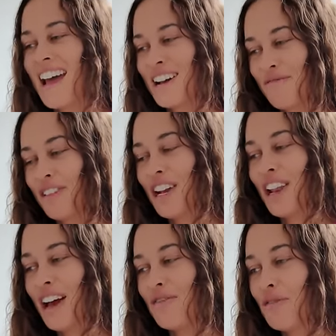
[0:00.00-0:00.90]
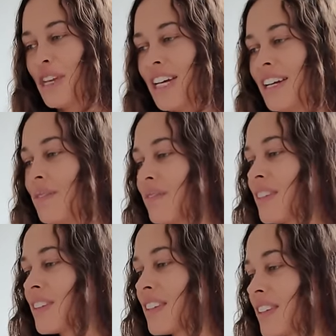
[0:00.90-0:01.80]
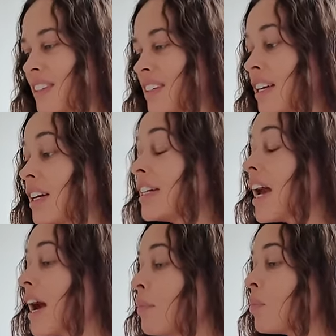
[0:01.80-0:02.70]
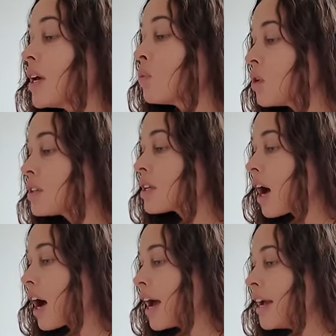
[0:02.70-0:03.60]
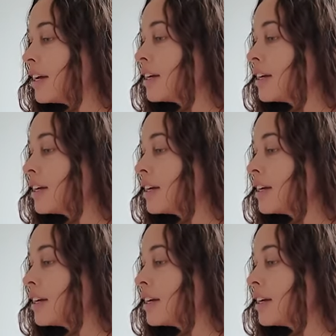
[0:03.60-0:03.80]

egg for the life of me. High oil. Yeah, but it was high,